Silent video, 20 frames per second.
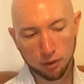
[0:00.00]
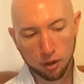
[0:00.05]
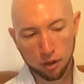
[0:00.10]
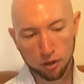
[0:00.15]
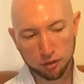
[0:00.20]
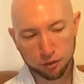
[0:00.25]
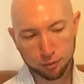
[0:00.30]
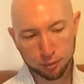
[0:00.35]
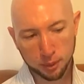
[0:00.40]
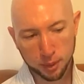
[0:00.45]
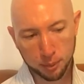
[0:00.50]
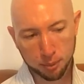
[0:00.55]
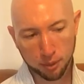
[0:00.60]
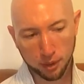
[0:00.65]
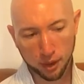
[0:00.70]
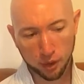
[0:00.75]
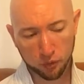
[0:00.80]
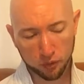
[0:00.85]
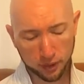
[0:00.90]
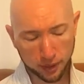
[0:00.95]
a lot of people
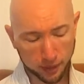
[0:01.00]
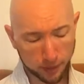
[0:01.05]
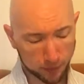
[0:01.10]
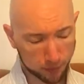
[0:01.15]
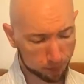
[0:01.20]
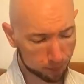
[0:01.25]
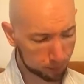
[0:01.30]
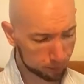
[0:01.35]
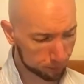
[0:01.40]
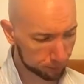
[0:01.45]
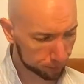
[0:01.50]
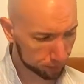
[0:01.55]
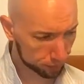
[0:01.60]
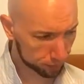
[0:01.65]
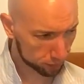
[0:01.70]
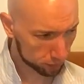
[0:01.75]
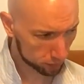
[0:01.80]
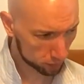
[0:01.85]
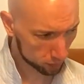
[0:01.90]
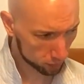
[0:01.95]
out there
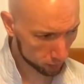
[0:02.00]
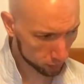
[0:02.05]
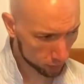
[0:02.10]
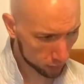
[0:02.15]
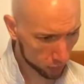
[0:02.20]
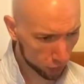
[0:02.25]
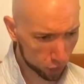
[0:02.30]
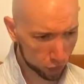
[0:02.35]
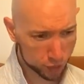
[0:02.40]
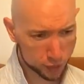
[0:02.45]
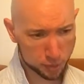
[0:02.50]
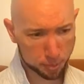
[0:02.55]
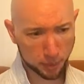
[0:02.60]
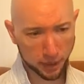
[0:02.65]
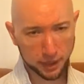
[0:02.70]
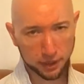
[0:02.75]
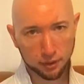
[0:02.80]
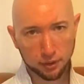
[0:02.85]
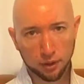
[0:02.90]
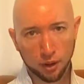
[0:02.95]
who
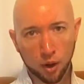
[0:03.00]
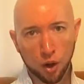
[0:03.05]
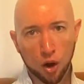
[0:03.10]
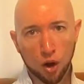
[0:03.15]
spend